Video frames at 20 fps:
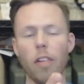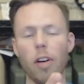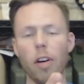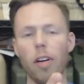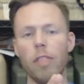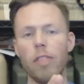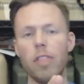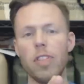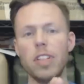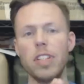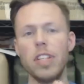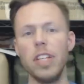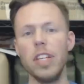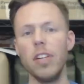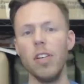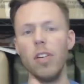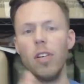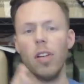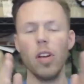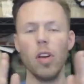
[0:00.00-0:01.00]
of, of
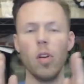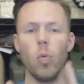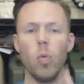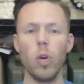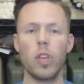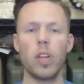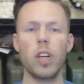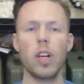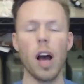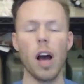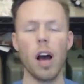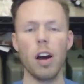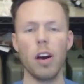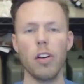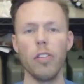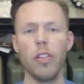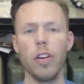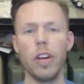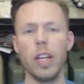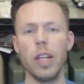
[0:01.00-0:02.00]
steel with
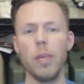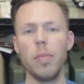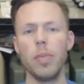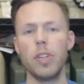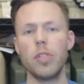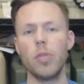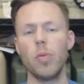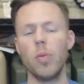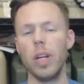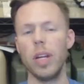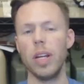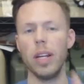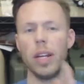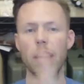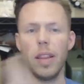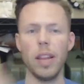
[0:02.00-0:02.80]
concrete in between,